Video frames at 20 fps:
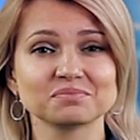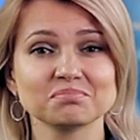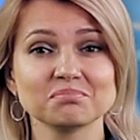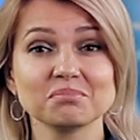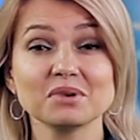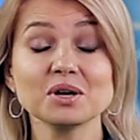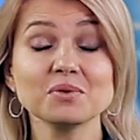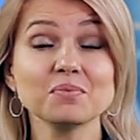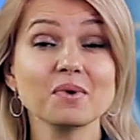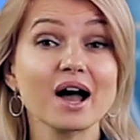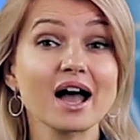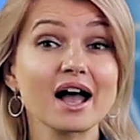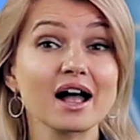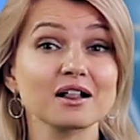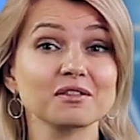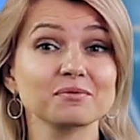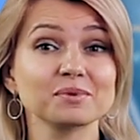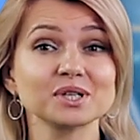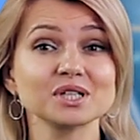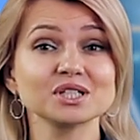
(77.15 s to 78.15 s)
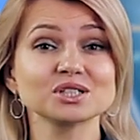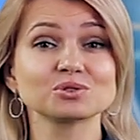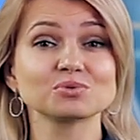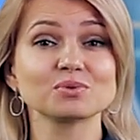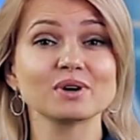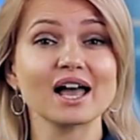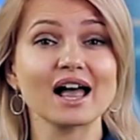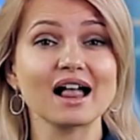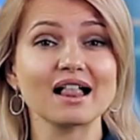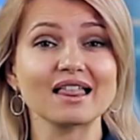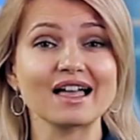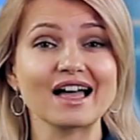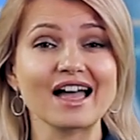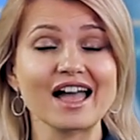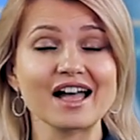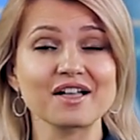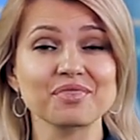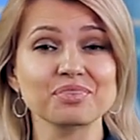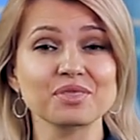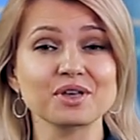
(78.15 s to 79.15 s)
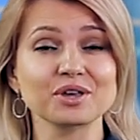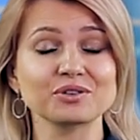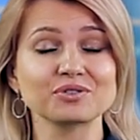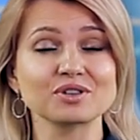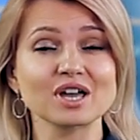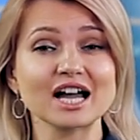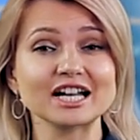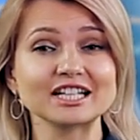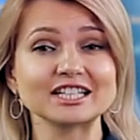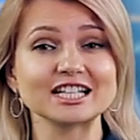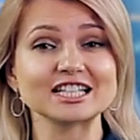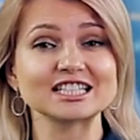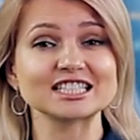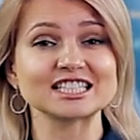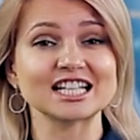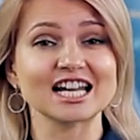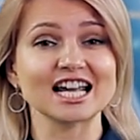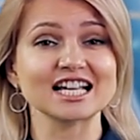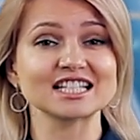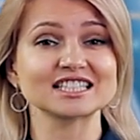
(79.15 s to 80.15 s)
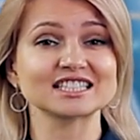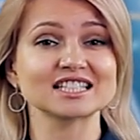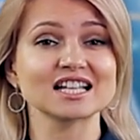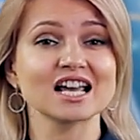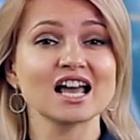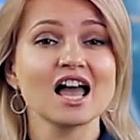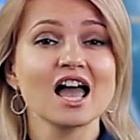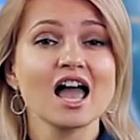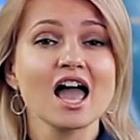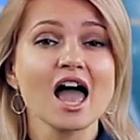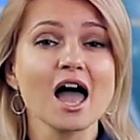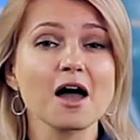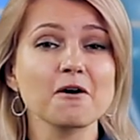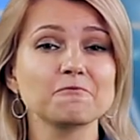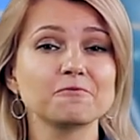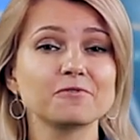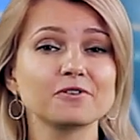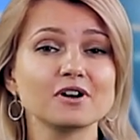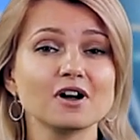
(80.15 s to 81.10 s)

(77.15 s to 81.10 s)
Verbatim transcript: Meanwhile, Venezuela and the United States have